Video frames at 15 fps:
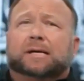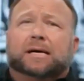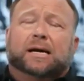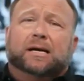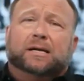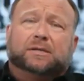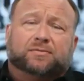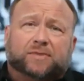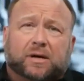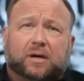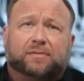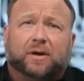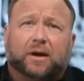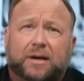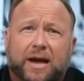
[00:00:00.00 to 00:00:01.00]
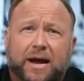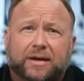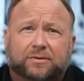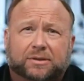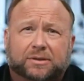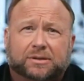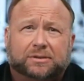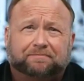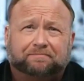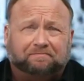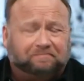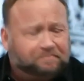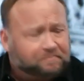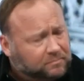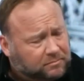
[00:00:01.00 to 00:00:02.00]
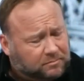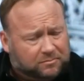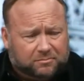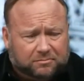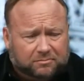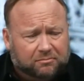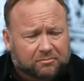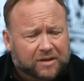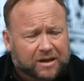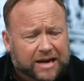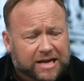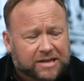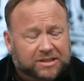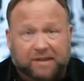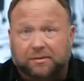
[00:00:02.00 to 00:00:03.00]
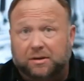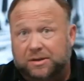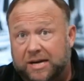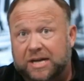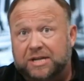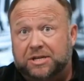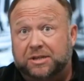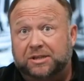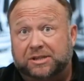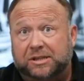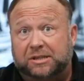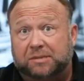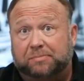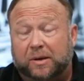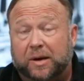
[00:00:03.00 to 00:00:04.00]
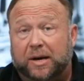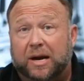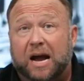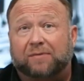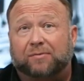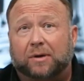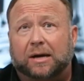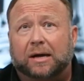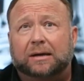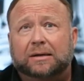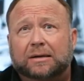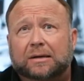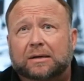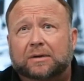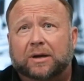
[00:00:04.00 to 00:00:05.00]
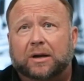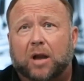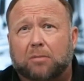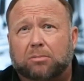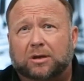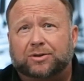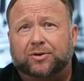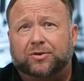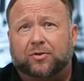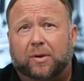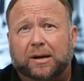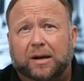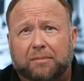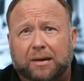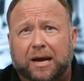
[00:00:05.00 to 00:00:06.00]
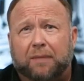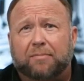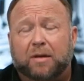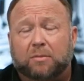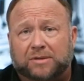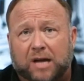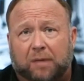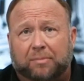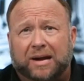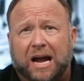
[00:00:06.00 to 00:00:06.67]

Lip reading: And it's very, very dangerous. and civilization is disappearing in Africa. The globalists destroyed Libya, that was helping